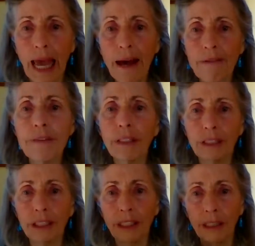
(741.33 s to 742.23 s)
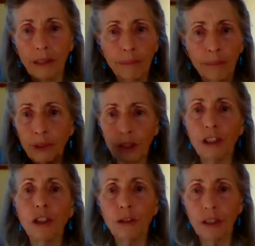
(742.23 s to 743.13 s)
haven't put
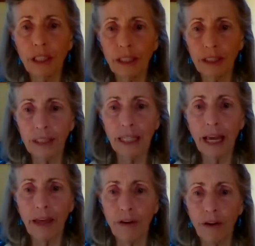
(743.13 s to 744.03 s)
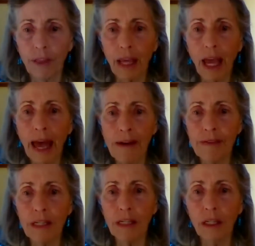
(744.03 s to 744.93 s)
the two things together. They
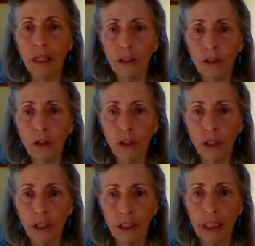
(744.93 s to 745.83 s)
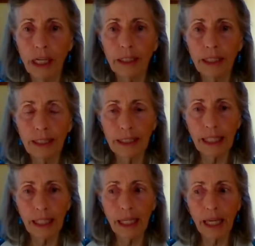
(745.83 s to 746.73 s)
haven't looked to
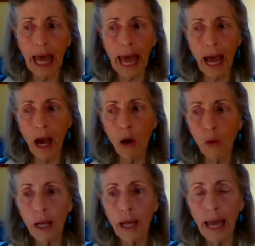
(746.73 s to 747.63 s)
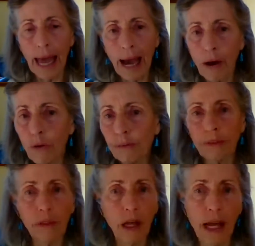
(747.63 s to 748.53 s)
see how out of
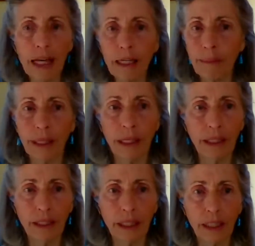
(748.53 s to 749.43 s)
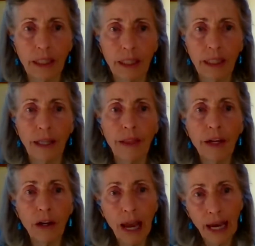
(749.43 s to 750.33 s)
alignment
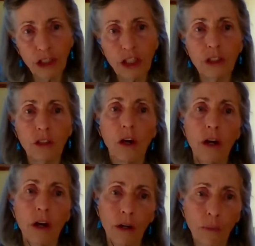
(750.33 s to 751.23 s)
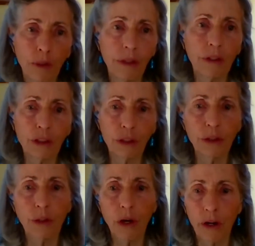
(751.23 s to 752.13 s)
their actions are with their
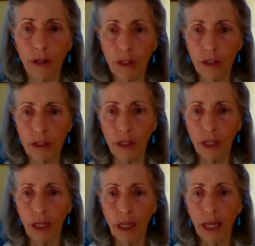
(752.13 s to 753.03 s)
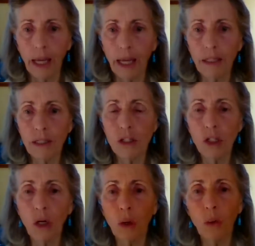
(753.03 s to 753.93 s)
true hearts. And
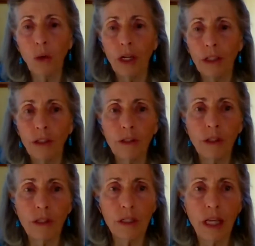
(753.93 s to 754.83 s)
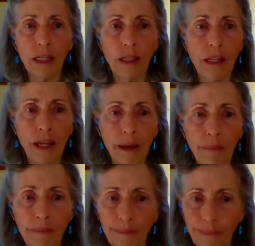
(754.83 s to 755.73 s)
so you can say to
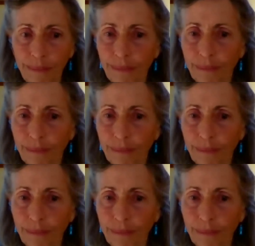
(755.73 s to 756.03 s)
them,